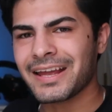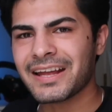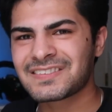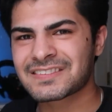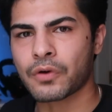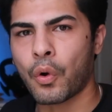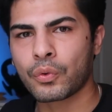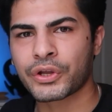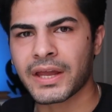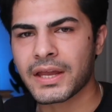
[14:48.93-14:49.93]
It's
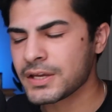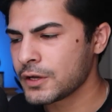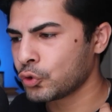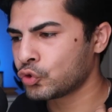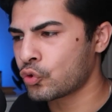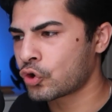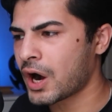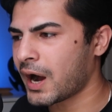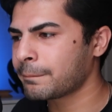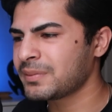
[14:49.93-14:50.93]
okay to
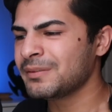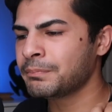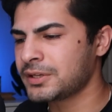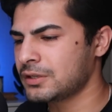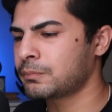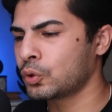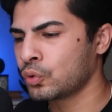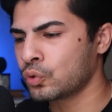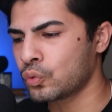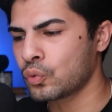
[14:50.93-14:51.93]
copy people
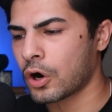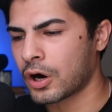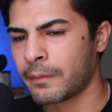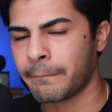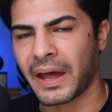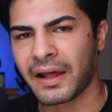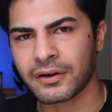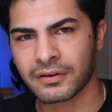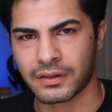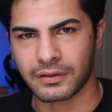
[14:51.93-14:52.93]
who are
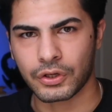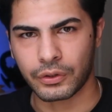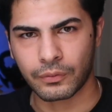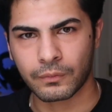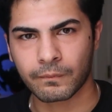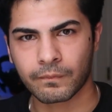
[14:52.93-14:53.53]
better than you.